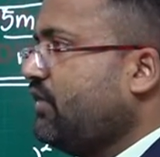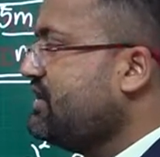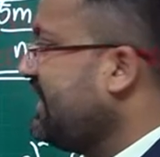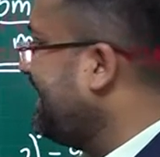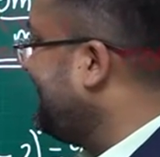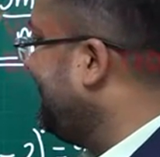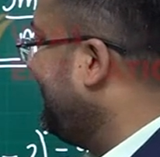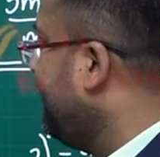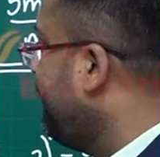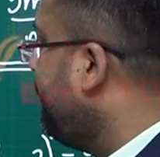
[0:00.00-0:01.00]
What is that?
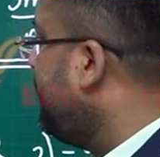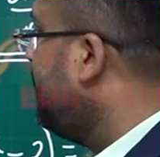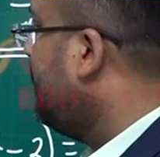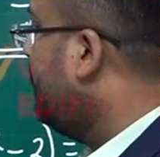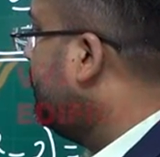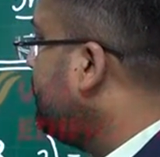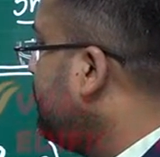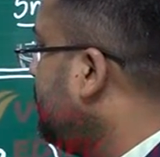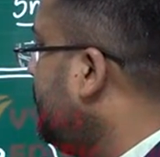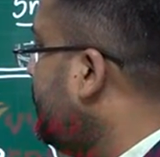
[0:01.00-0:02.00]
3. This is
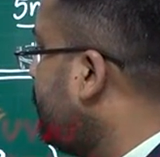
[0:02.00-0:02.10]
3